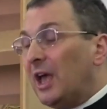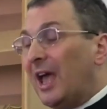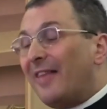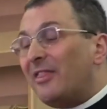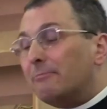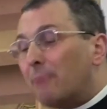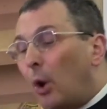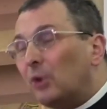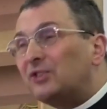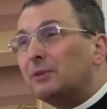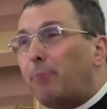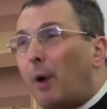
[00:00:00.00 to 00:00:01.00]
And the
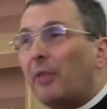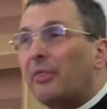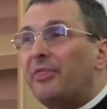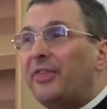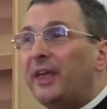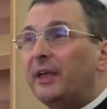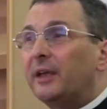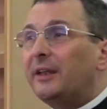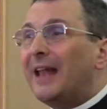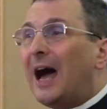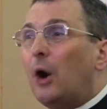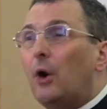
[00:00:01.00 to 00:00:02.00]
most important thing,
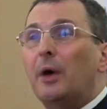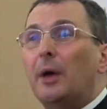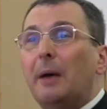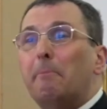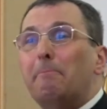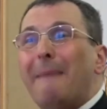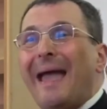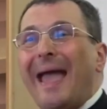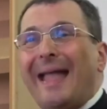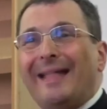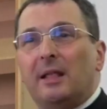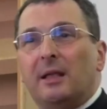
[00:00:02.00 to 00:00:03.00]
now,
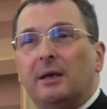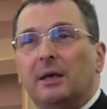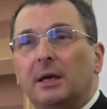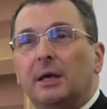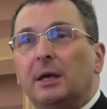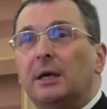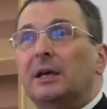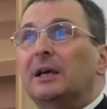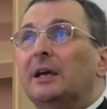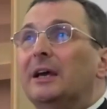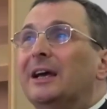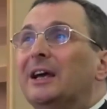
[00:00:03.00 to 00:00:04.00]
men,
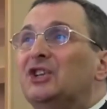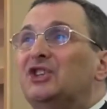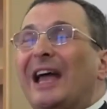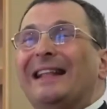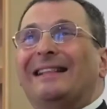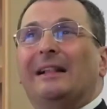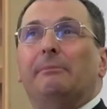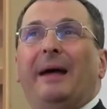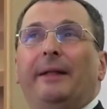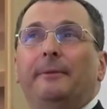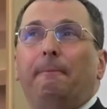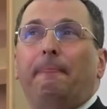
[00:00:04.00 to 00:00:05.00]

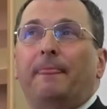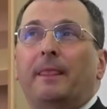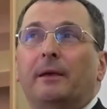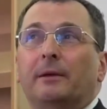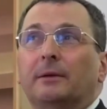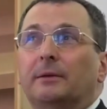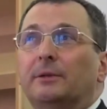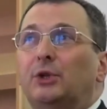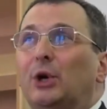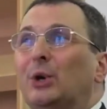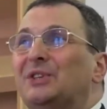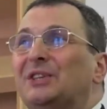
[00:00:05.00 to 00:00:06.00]
gentlemen,
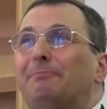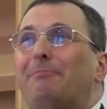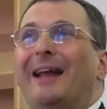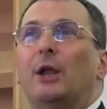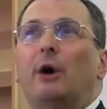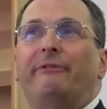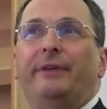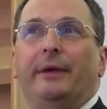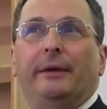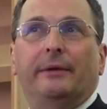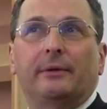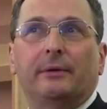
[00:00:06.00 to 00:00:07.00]
drodzy panowie,
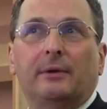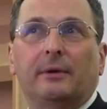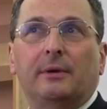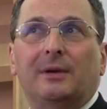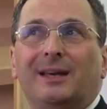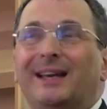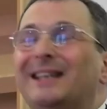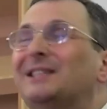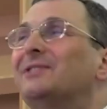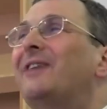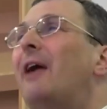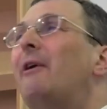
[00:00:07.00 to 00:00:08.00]
it's
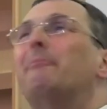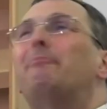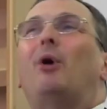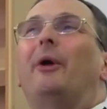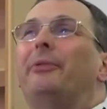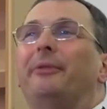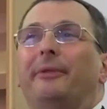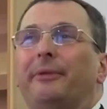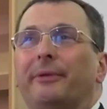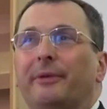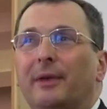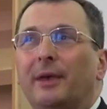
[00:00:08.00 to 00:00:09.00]
very important.
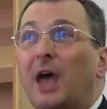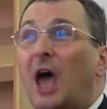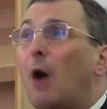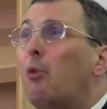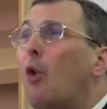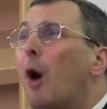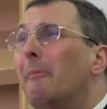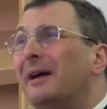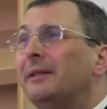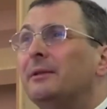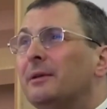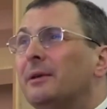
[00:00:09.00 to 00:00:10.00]
A
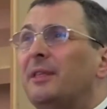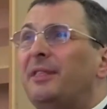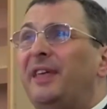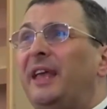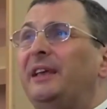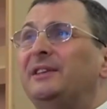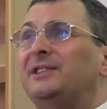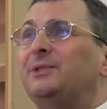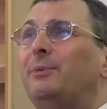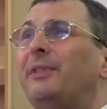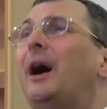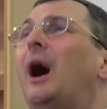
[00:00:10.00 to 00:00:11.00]
woman thinks
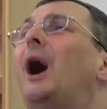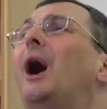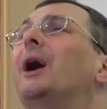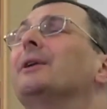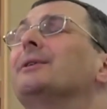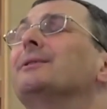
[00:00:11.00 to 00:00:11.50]
with a heart.